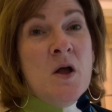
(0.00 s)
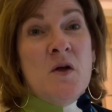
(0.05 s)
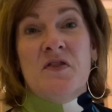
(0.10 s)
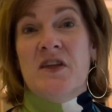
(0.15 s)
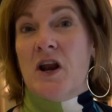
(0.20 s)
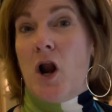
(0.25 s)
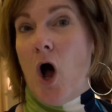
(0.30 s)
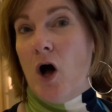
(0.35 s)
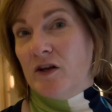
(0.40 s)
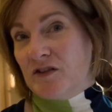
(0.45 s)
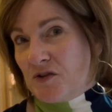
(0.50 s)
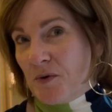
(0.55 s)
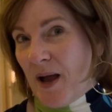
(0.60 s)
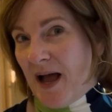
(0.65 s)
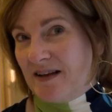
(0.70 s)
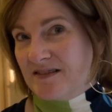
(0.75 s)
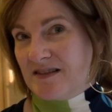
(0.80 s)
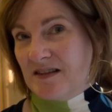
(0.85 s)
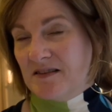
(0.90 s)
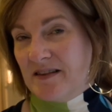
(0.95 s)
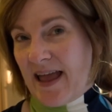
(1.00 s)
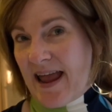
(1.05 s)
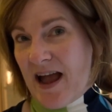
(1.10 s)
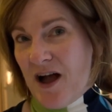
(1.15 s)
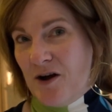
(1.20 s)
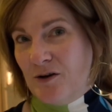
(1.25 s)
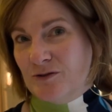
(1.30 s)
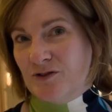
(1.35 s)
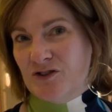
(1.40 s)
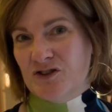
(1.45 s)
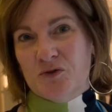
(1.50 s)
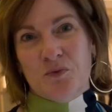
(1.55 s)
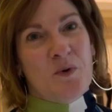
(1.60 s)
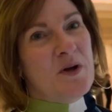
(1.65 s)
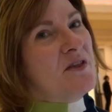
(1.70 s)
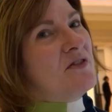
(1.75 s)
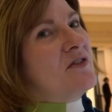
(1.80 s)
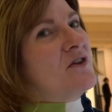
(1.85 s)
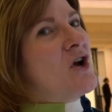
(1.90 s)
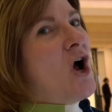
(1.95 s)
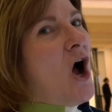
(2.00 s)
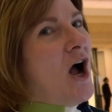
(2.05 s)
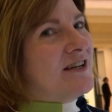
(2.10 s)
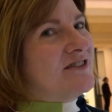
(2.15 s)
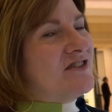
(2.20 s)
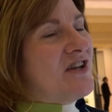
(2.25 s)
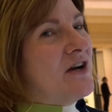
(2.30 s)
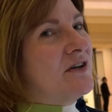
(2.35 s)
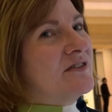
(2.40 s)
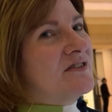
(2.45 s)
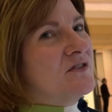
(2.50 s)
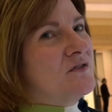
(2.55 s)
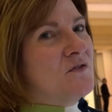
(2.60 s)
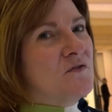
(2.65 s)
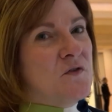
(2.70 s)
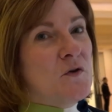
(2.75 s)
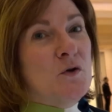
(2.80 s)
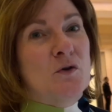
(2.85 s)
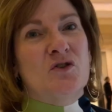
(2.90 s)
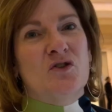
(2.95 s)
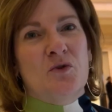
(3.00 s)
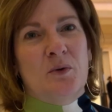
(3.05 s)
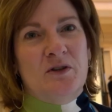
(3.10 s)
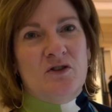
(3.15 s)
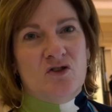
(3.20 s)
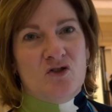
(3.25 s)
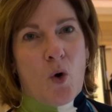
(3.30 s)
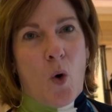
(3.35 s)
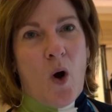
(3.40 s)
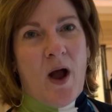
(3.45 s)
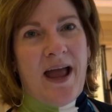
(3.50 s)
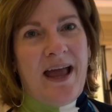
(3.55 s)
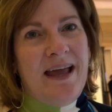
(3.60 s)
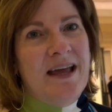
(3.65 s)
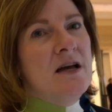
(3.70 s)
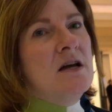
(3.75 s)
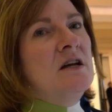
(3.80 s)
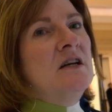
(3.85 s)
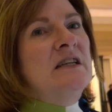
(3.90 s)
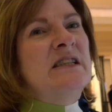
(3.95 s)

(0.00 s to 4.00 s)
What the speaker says: that also has a lounge with cocktails and food to enjoy.